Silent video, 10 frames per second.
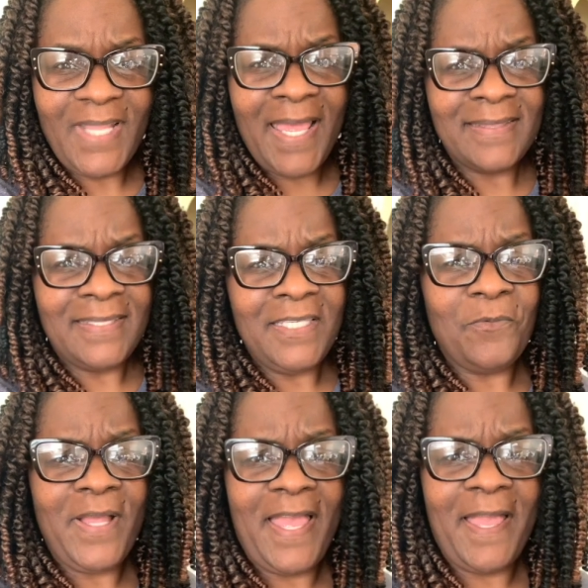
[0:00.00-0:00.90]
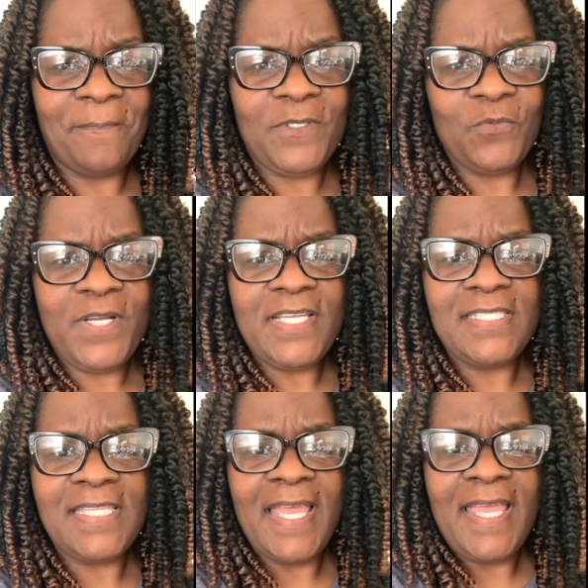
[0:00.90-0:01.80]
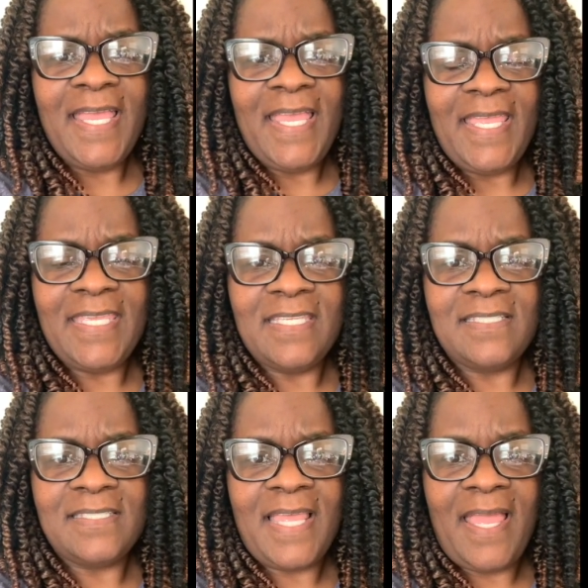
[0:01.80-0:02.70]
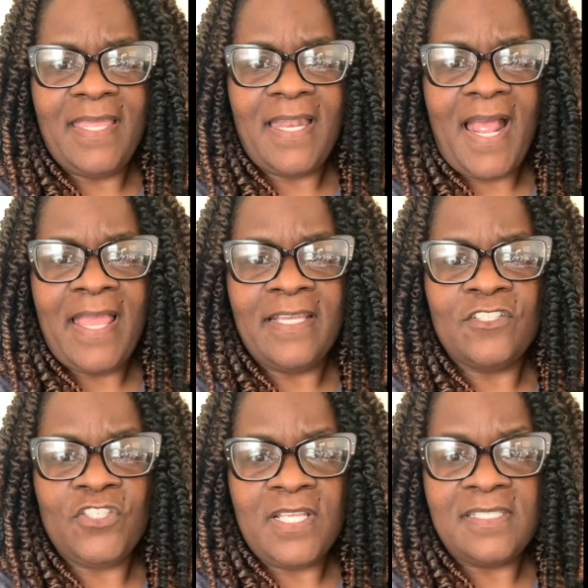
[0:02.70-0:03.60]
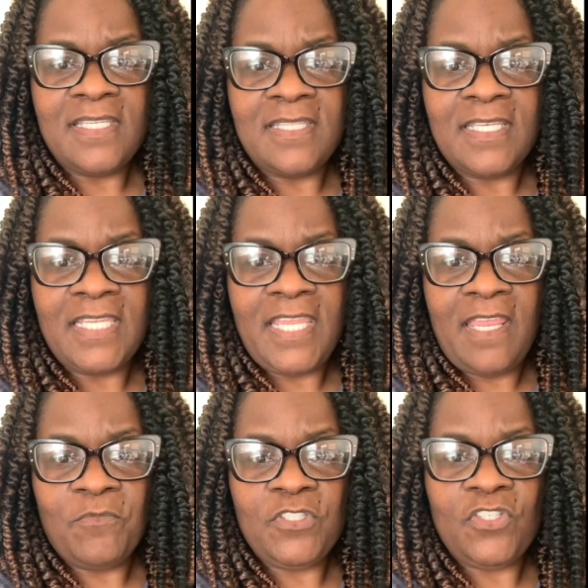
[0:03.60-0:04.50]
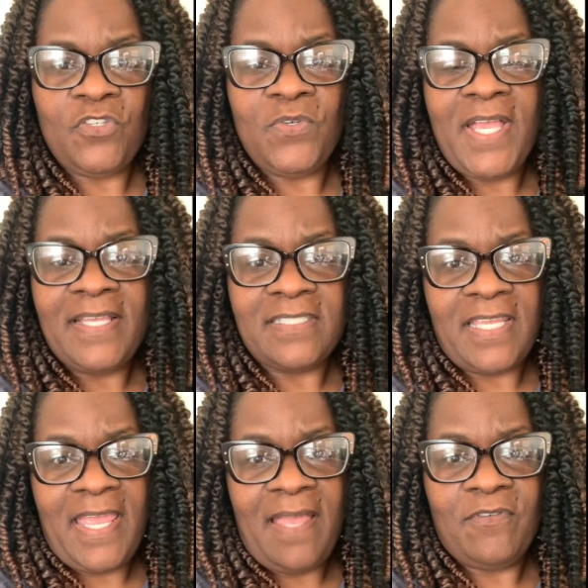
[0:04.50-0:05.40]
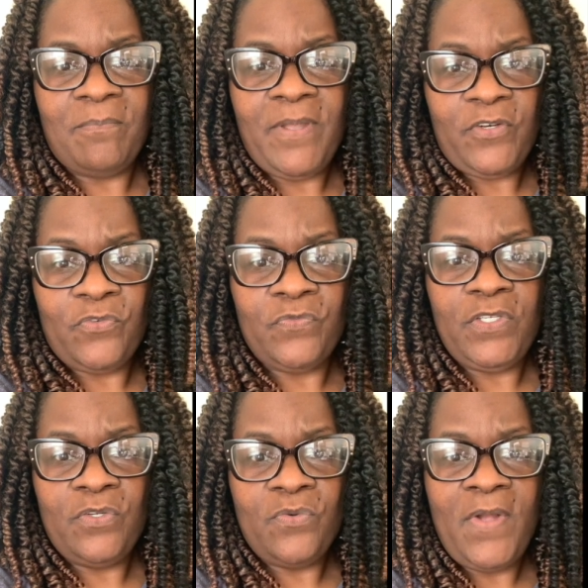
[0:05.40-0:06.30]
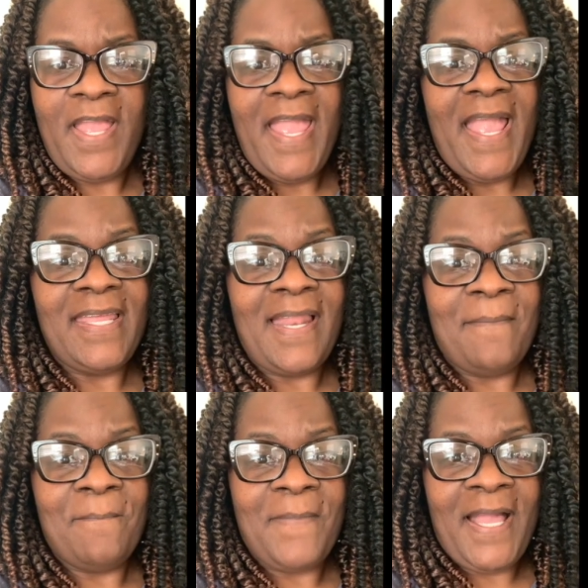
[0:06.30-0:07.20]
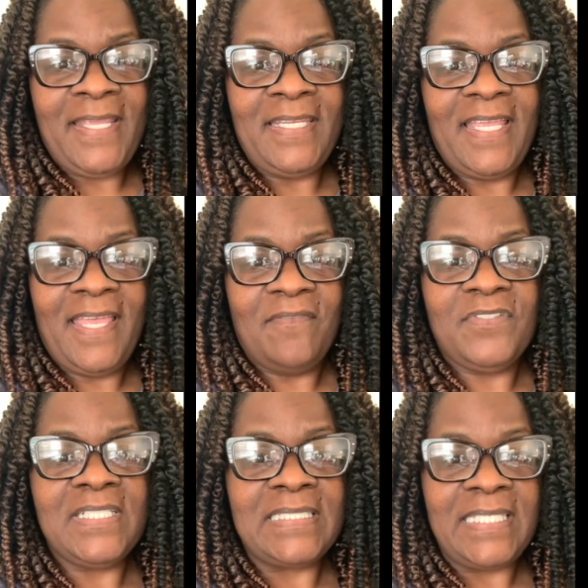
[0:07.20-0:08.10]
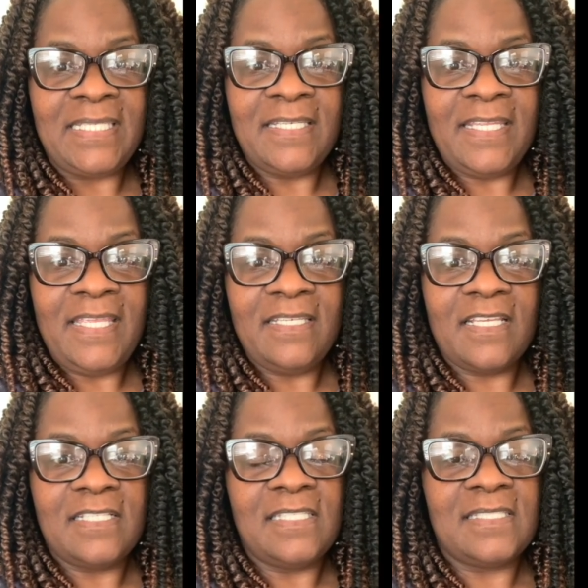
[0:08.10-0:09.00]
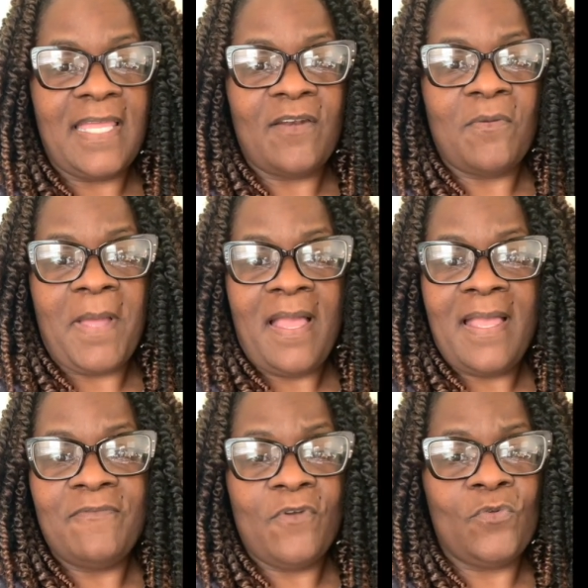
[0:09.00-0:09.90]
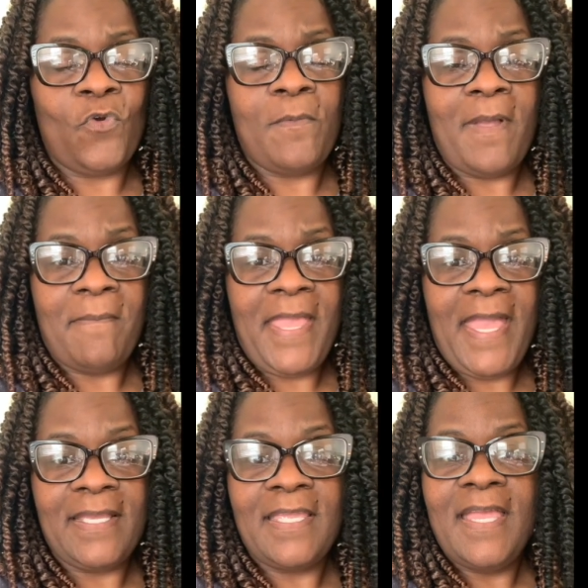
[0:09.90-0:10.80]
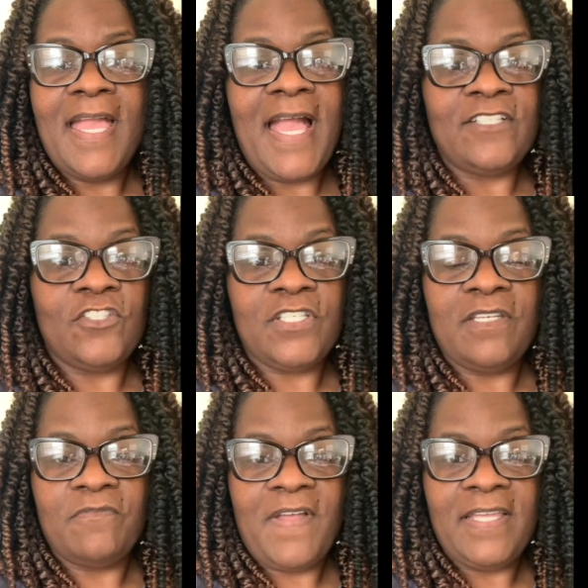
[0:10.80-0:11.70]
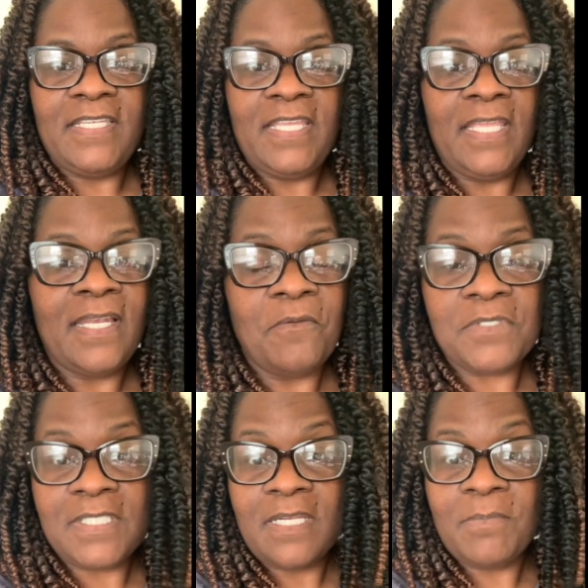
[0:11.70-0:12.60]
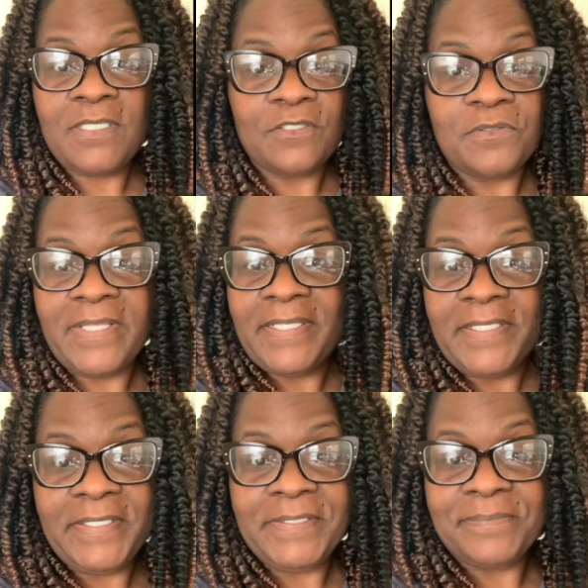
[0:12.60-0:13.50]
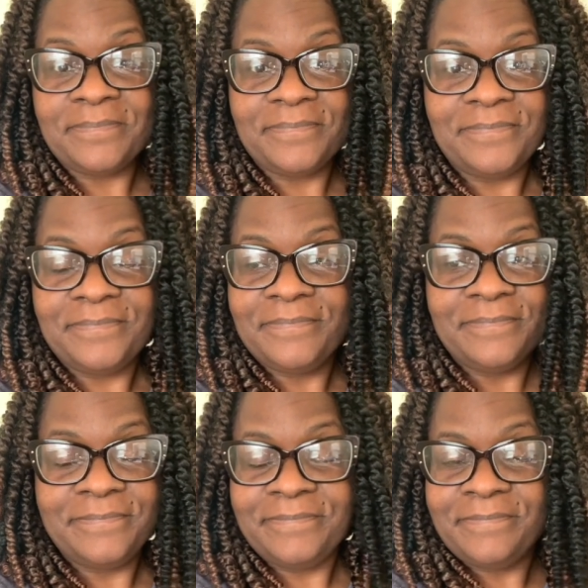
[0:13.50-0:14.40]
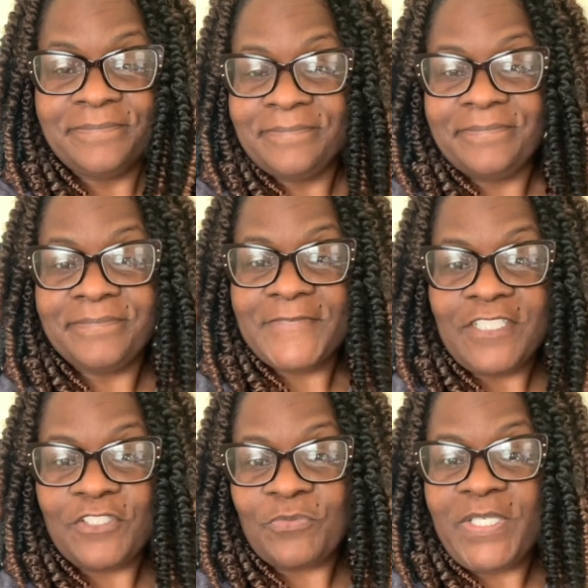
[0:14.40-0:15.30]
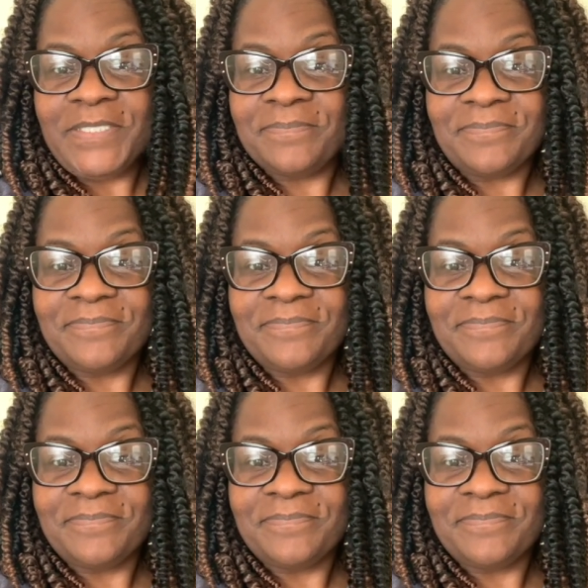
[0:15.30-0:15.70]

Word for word: I think what happened was is that I adjusted the camera so you guys could have a better view and I might have deleted it because it's not on my iPhone or my Mac. I just couldn't find it and I was not about to do that again. I just wasn't.